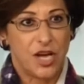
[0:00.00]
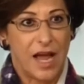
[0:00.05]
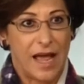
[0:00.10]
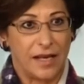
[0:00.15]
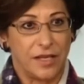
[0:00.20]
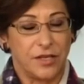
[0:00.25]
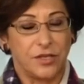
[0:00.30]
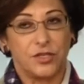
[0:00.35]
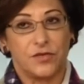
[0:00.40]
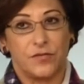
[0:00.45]

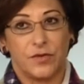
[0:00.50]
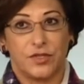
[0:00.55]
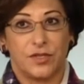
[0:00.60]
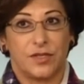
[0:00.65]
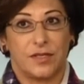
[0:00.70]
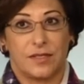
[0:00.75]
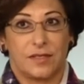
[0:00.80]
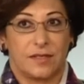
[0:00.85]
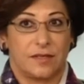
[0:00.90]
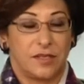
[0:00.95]
challenge, which
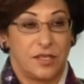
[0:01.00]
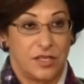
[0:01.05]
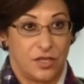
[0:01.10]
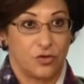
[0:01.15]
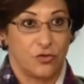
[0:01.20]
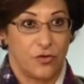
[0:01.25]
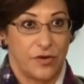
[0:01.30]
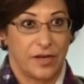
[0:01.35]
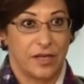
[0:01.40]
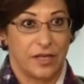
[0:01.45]
is
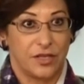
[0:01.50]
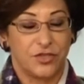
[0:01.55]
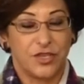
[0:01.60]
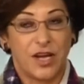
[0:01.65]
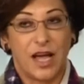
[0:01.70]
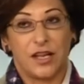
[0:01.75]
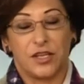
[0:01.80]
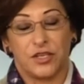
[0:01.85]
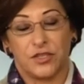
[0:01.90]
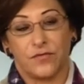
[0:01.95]
historical
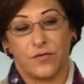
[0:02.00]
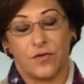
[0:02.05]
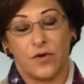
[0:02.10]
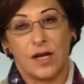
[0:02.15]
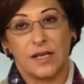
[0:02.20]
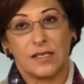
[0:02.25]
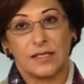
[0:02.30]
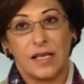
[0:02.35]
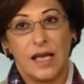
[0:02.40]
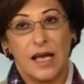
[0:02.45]
challenge
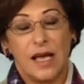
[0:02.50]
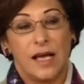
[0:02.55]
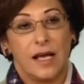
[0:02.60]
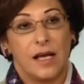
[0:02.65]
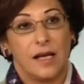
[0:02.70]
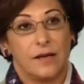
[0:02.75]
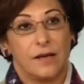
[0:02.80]
for us. So that